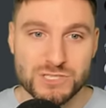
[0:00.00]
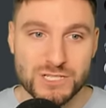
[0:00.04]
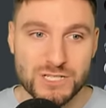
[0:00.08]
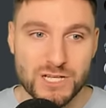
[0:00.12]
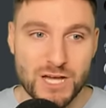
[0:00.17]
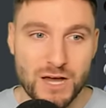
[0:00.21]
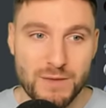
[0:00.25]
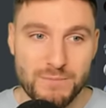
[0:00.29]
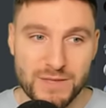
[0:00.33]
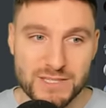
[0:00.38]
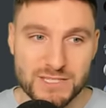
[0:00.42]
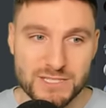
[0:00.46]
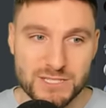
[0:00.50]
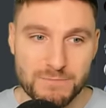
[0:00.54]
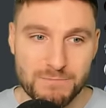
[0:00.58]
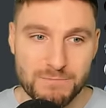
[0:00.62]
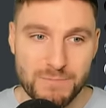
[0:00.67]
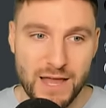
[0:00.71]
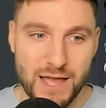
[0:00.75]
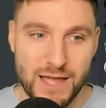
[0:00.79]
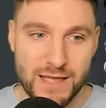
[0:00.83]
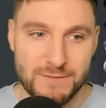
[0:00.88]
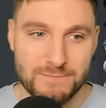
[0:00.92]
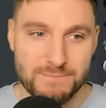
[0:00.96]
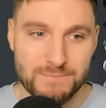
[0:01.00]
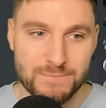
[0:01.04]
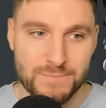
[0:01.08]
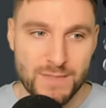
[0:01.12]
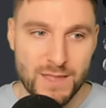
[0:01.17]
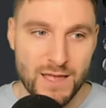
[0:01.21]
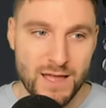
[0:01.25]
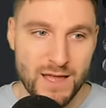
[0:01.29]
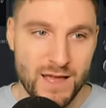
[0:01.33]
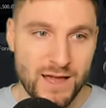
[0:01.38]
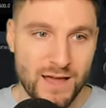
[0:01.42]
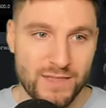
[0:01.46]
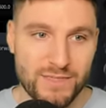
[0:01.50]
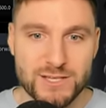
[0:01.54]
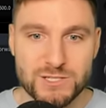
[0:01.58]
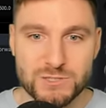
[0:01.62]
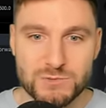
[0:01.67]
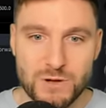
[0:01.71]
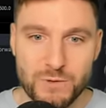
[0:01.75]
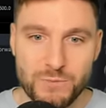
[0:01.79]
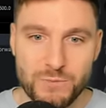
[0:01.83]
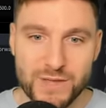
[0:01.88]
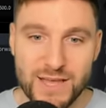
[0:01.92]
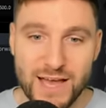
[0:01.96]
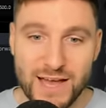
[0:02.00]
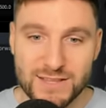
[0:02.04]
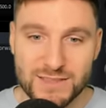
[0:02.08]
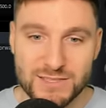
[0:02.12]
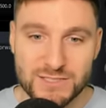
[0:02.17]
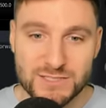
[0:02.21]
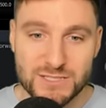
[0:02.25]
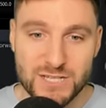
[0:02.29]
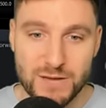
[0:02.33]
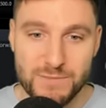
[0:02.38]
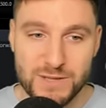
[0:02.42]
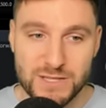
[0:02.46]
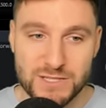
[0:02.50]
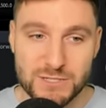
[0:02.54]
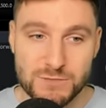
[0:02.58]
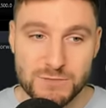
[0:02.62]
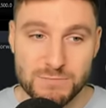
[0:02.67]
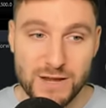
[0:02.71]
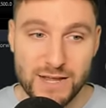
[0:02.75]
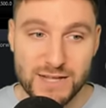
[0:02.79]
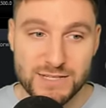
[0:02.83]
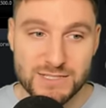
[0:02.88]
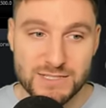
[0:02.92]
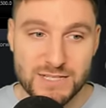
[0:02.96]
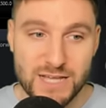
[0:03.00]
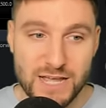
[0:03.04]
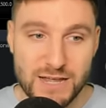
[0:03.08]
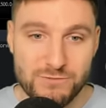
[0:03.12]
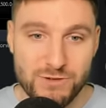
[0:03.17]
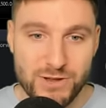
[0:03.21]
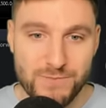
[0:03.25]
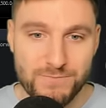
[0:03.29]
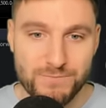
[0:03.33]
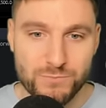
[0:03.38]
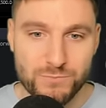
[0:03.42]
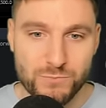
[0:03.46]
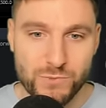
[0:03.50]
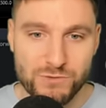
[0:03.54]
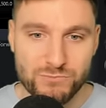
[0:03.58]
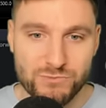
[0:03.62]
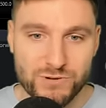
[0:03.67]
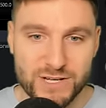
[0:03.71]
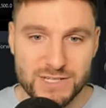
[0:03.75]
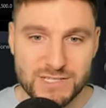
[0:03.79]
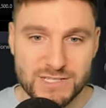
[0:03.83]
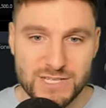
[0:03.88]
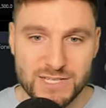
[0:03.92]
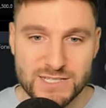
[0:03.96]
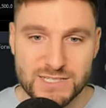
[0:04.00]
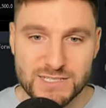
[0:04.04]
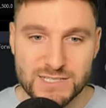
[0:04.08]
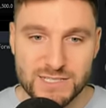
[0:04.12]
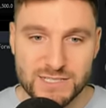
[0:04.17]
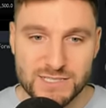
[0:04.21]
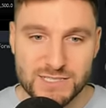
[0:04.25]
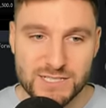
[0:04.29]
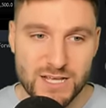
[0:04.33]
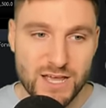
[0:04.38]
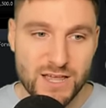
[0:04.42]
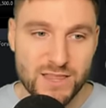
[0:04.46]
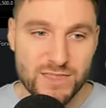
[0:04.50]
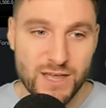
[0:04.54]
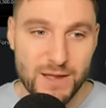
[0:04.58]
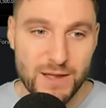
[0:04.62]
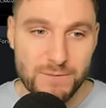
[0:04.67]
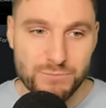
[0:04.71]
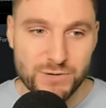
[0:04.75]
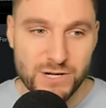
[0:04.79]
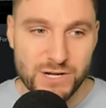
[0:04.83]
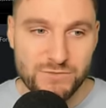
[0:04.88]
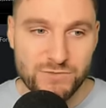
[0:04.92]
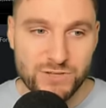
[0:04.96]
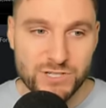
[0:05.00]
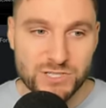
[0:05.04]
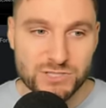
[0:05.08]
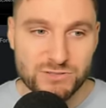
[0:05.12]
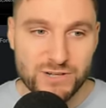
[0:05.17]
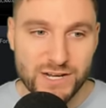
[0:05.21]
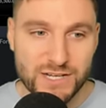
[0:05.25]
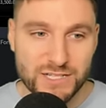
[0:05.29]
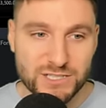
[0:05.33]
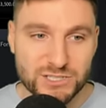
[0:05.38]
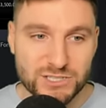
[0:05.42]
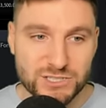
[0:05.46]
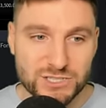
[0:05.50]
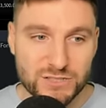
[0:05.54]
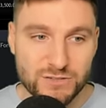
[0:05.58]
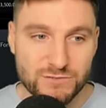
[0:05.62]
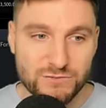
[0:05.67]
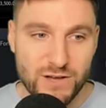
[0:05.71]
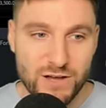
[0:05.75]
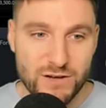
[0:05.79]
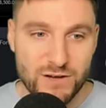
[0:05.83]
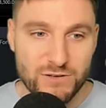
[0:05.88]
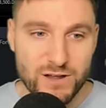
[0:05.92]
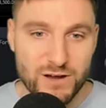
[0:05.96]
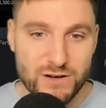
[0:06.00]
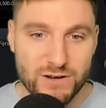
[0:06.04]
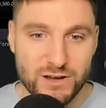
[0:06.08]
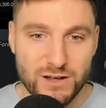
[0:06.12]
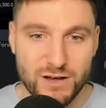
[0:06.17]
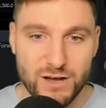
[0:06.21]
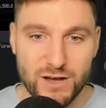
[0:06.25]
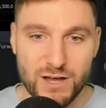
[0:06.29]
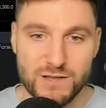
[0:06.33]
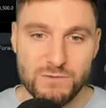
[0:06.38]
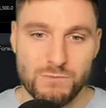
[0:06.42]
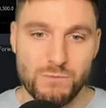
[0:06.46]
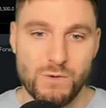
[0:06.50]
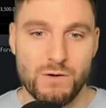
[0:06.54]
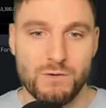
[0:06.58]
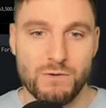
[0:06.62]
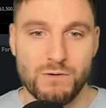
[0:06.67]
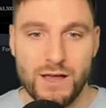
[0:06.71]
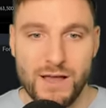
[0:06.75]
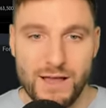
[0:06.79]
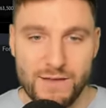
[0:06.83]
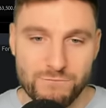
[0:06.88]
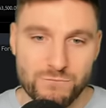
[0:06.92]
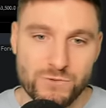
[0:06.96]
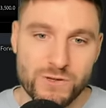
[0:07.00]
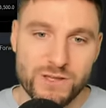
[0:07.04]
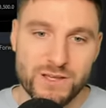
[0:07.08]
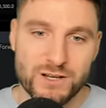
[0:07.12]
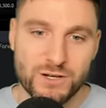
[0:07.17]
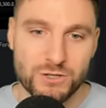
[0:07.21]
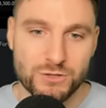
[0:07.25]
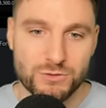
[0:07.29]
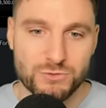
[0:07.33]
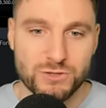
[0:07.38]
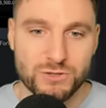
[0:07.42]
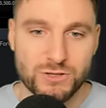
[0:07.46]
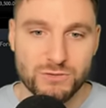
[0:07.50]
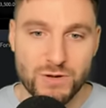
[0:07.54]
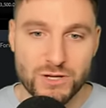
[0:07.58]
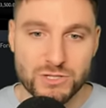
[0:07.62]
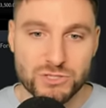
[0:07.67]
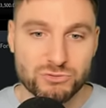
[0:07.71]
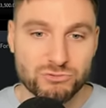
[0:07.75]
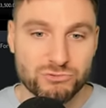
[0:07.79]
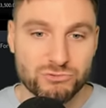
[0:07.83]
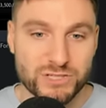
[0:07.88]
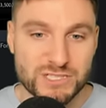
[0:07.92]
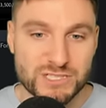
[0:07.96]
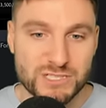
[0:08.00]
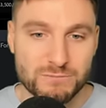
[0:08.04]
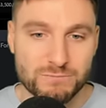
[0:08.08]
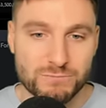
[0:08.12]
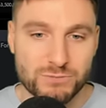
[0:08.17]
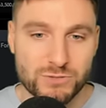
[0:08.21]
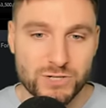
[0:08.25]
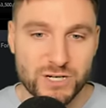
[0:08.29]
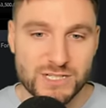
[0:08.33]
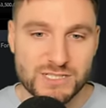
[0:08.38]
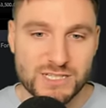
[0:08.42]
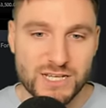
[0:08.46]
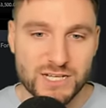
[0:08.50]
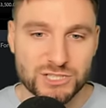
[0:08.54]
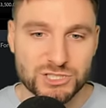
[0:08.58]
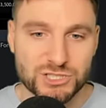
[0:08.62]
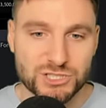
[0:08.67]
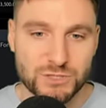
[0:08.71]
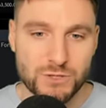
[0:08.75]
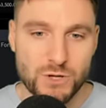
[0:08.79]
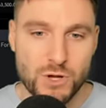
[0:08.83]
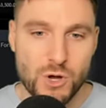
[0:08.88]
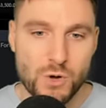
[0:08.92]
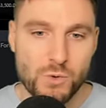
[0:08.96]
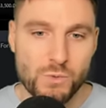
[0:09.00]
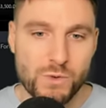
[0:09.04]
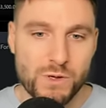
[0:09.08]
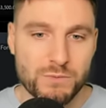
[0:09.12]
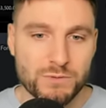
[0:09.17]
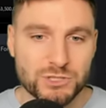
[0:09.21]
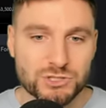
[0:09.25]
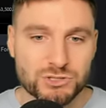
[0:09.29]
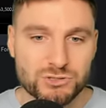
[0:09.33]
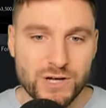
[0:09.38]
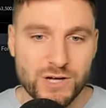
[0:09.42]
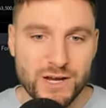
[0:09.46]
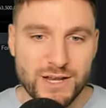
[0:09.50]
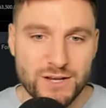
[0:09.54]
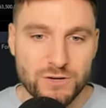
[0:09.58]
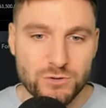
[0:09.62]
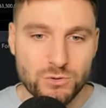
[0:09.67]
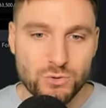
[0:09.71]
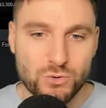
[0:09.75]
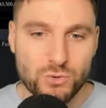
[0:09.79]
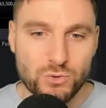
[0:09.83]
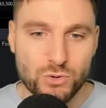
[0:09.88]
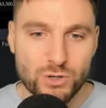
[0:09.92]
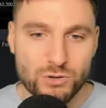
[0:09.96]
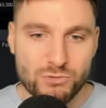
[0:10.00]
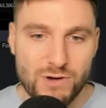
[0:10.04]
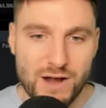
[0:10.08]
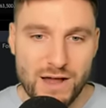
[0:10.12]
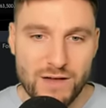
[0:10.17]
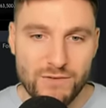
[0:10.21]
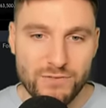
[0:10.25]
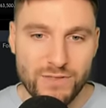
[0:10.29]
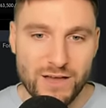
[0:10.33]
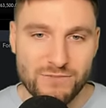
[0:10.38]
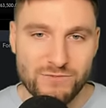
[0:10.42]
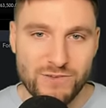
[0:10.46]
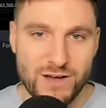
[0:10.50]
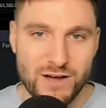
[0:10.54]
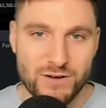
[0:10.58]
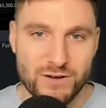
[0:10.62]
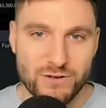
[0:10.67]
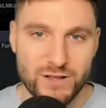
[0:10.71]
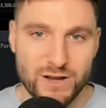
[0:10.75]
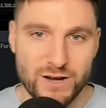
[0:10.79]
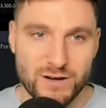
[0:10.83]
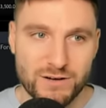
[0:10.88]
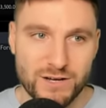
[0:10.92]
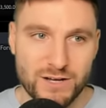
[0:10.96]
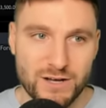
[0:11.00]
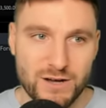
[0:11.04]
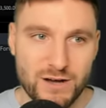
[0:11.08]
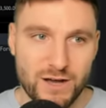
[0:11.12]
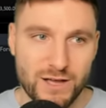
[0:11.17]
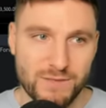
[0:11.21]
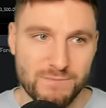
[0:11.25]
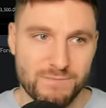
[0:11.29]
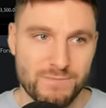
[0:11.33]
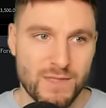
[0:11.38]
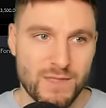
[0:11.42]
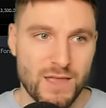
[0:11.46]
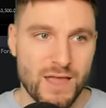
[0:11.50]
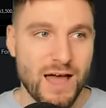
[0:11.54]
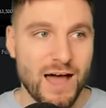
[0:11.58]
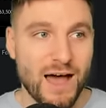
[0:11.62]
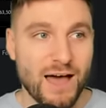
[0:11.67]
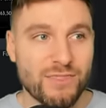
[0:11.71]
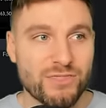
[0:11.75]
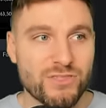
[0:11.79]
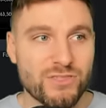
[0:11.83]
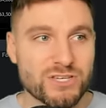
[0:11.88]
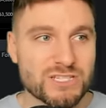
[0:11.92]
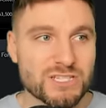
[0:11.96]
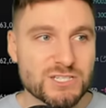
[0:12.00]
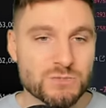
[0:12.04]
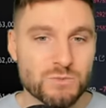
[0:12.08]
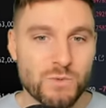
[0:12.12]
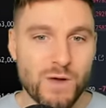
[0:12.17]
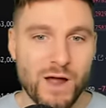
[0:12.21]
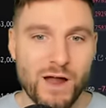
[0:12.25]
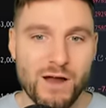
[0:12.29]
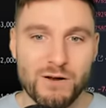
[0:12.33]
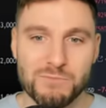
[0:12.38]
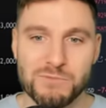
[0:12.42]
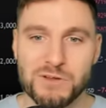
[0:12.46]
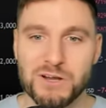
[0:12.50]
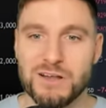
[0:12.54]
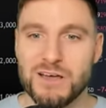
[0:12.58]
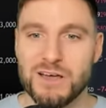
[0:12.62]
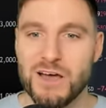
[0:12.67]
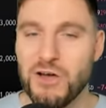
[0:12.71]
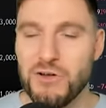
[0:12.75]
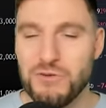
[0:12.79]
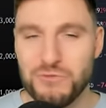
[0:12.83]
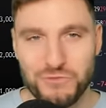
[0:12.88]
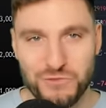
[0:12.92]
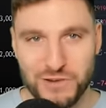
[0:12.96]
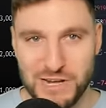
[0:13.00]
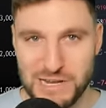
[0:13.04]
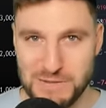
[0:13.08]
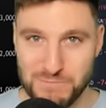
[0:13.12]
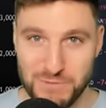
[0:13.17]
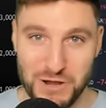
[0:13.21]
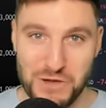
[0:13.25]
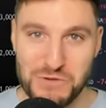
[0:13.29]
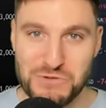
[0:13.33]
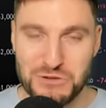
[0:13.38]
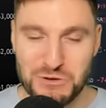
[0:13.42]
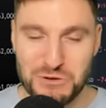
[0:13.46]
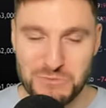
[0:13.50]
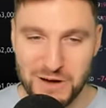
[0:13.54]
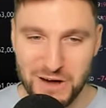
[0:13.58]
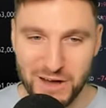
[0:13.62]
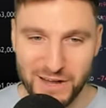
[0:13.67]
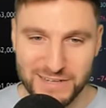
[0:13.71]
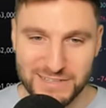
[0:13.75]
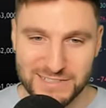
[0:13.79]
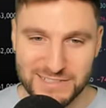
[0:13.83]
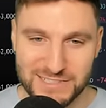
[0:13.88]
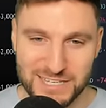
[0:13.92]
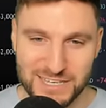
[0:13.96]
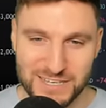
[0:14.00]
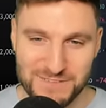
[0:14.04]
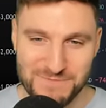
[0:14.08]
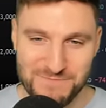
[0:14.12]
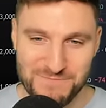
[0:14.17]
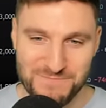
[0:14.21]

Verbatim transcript: to come into play. And that's where we had come into play today, right? We retested that previous range value area high. Well, if we include the most recent price action, we were trading all around that value area high. And this is where I'm going to hopefully blow your mind